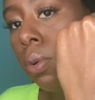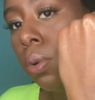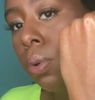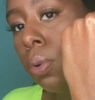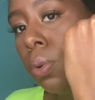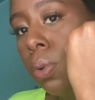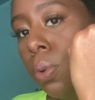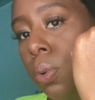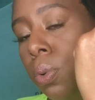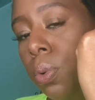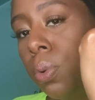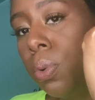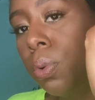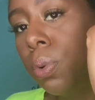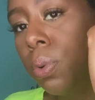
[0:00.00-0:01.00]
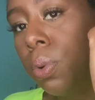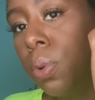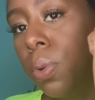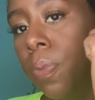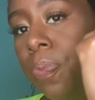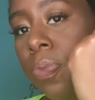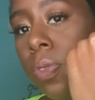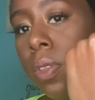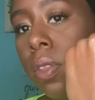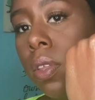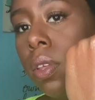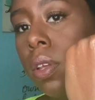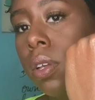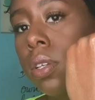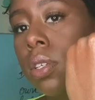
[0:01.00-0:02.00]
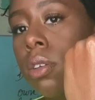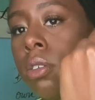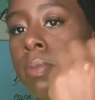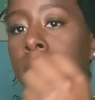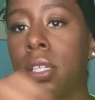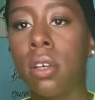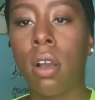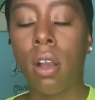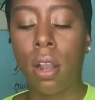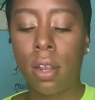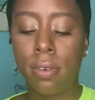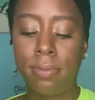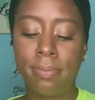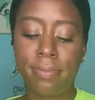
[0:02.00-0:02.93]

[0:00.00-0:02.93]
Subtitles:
ooh, excuse my scar.